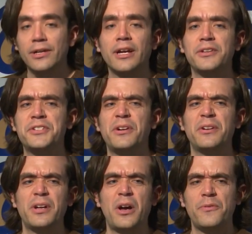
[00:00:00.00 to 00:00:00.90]
Kind of
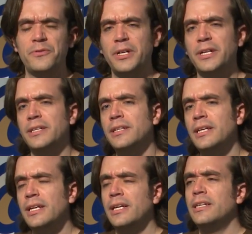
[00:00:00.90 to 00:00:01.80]
started off uh,
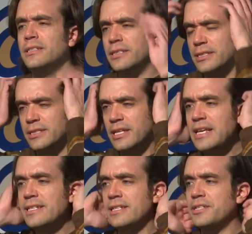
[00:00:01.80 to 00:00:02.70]
just as the
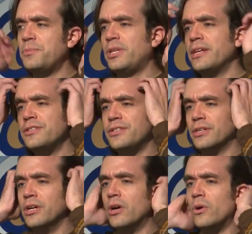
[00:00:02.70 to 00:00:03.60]
easiest place to
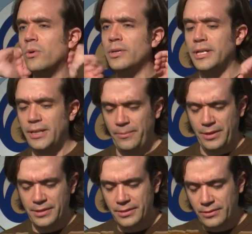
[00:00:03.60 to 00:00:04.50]
go. Um,
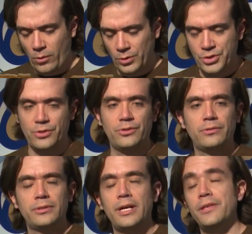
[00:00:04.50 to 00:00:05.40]
the old
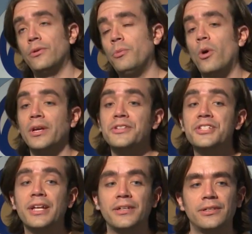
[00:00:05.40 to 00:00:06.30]
journal, uh, the old Milwaukee
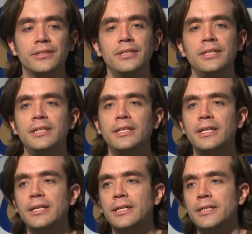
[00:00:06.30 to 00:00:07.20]
Sentinel
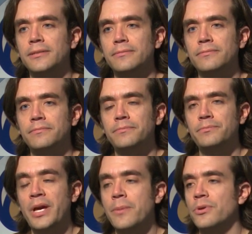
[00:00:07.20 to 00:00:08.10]
um,
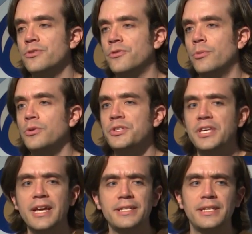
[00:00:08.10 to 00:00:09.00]
papers for most of
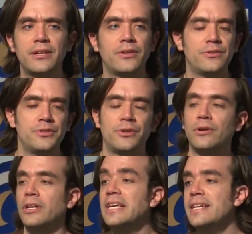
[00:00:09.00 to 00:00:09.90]
the 1800s, they're
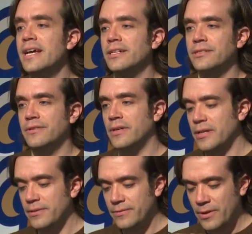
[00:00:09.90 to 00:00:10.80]
all indexed
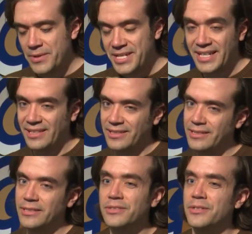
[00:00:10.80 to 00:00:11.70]
very, very
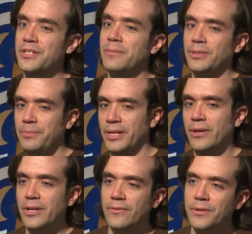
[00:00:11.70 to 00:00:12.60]
meticulously. So I was able to pick
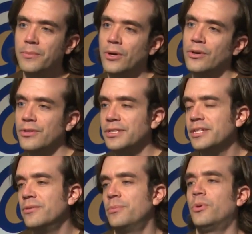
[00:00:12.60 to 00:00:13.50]
out every murder that
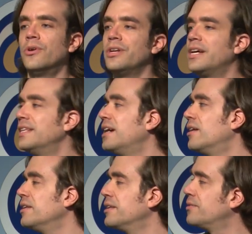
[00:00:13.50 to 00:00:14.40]
they reported on
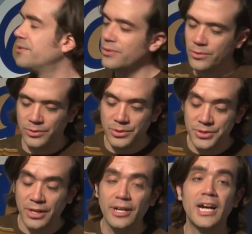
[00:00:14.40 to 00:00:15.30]
there. And then through the Google News
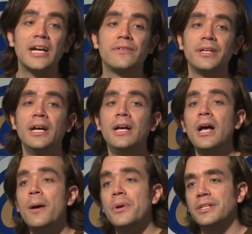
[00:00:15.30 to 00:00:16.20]
Archive, I
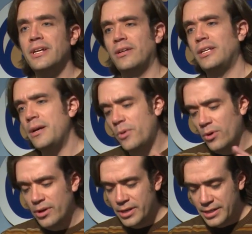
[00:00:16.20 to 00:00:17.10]
picked out a lot
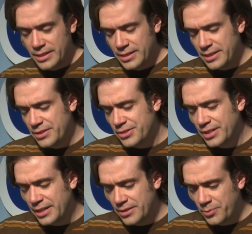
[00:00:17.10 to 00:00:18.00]
more. And, and you just
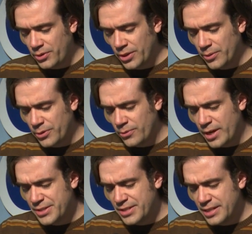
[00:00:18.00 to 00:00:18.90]
get into pulling with
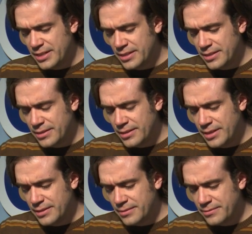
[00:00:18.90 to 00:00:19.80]
threads. And it,
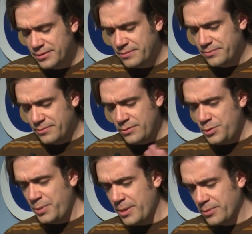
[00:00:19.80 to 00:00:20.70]
it, this
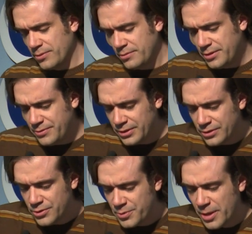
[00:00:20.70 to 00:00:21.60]
newspaper, using the
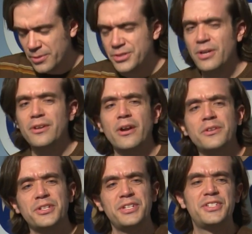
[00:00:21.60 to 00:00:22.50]
newspaper, started out
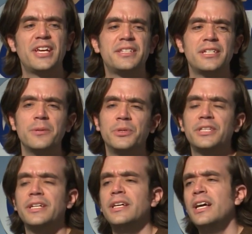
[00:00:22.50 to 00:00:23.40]
as a necessity. But
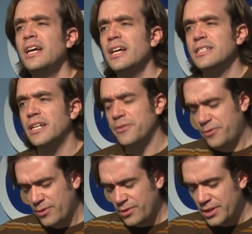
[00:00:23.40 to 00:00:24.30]
then as I got
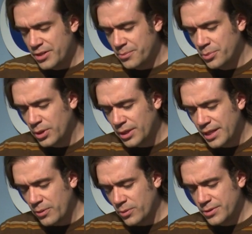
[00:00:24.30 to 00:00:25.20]
further into the book,
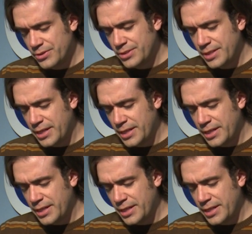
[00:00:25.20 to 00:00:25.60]
that was.